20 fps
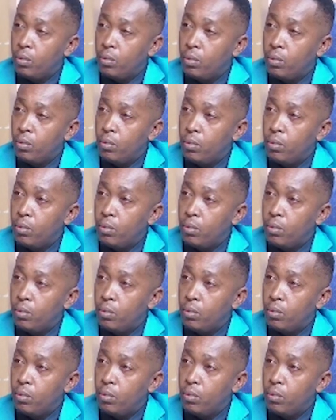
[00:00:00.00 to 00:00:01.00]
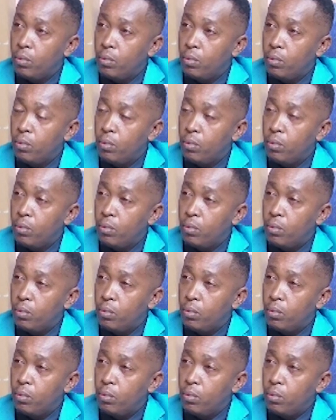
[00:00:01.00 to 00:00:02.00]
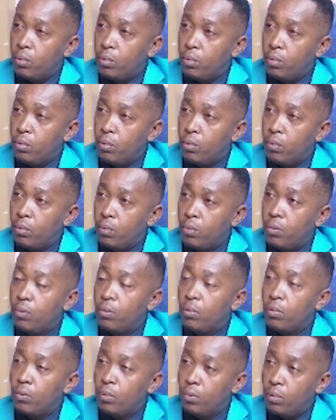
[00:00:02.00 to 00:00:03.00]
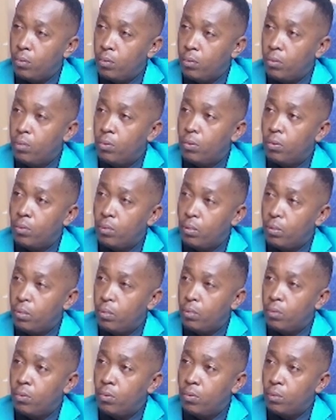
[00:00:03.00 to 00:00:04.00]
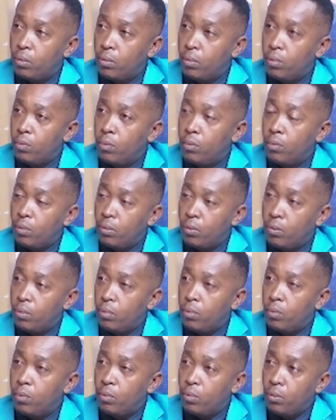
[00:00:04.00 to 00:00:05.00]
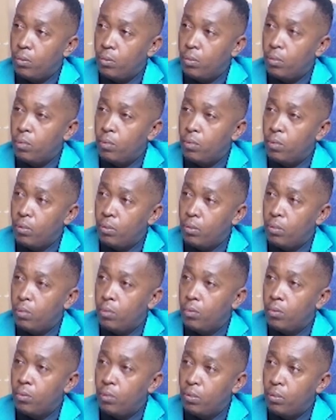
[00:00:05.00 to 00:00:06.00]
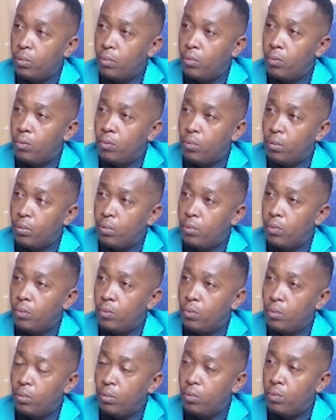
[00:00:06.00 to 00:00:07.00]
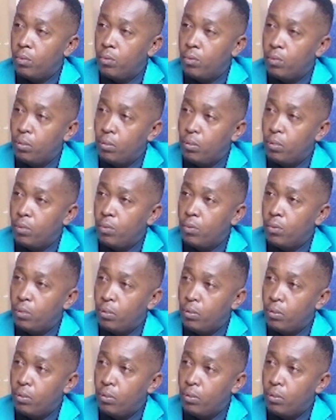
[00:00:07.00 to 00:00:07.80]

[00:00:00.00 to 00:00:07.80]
(silent)